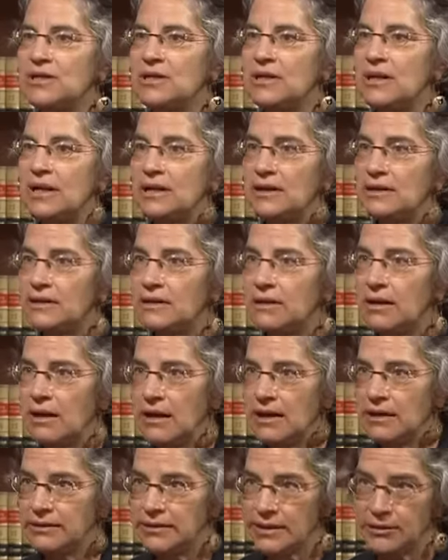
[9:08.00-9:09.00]
in
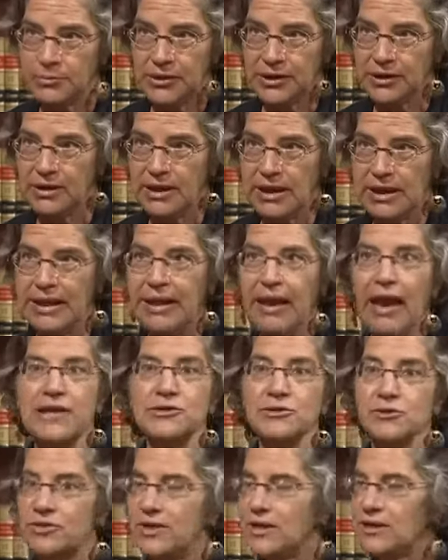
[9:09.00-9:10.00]
Libya. I
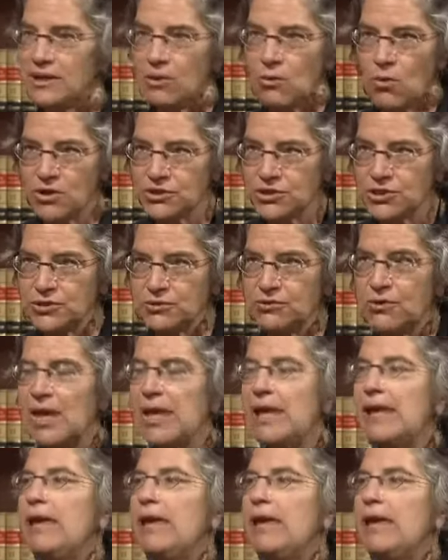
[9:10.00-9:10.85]
don't think they want to.